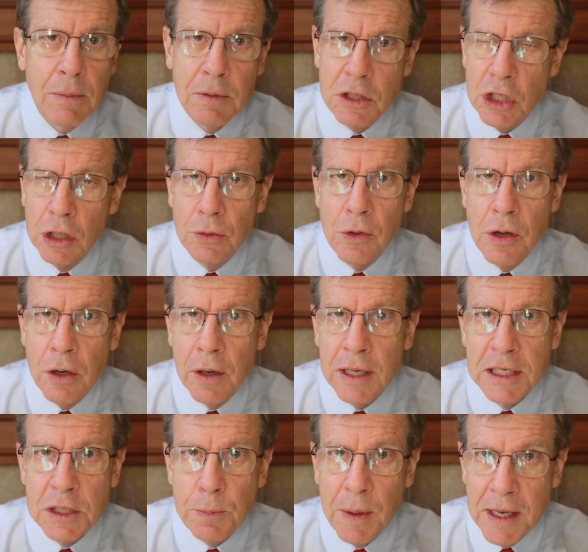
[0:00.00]
Children are
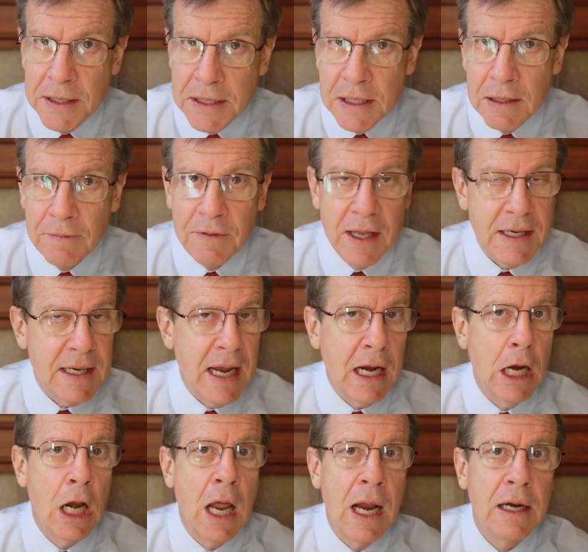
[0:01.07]
expensive, they
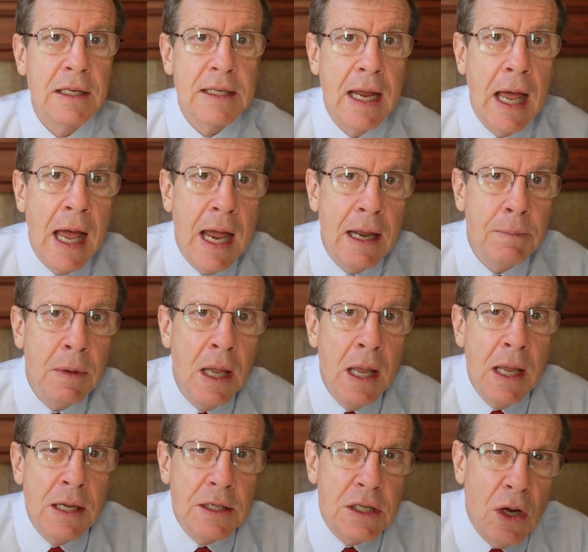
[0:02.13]
take a lot of time.
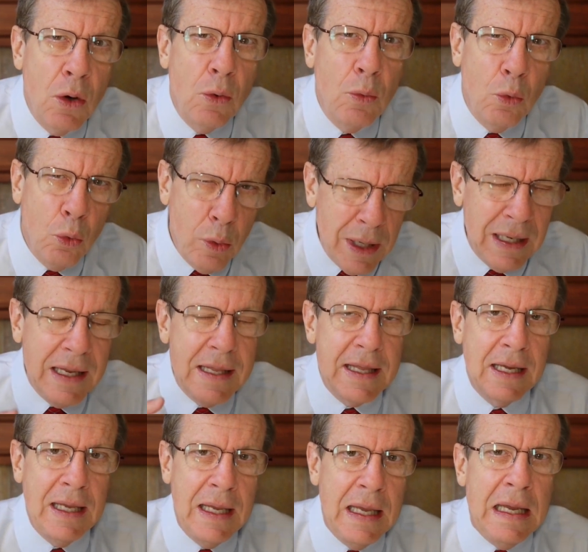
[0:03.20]
So really
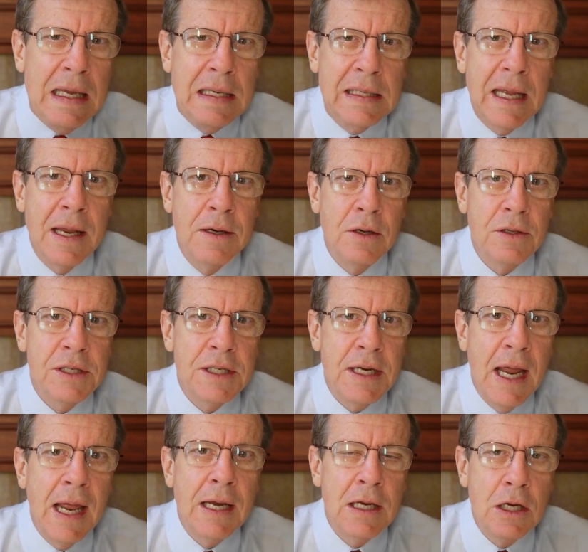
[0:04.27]
the key to
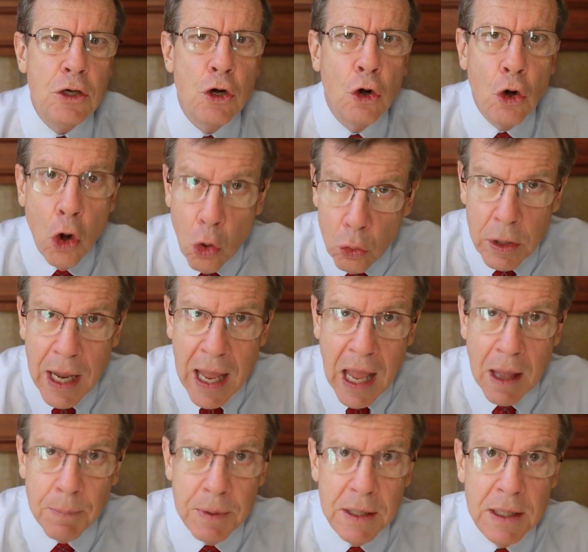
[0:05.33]
understanding your own
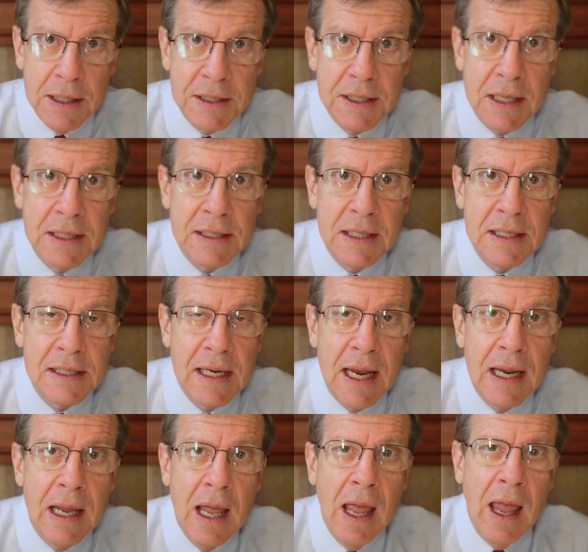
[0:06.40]
happiness is to
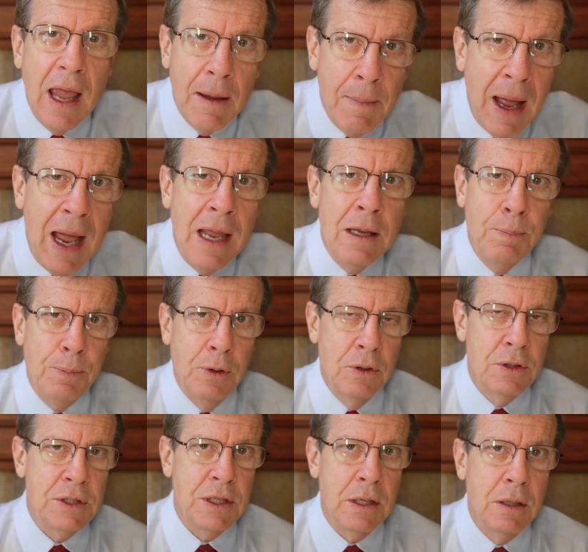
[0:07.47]
say, am I a
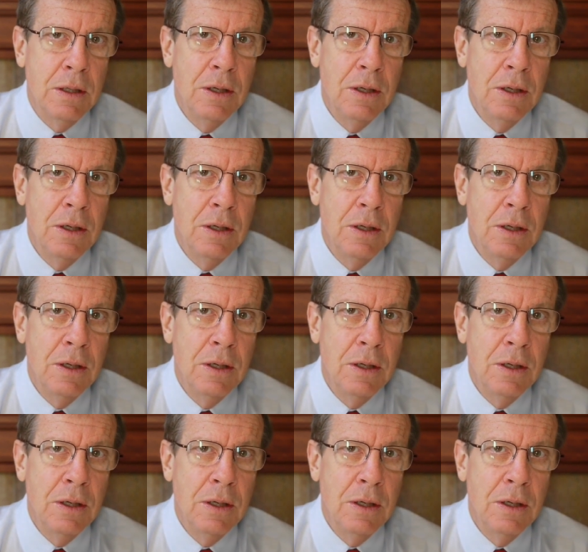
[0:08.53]
person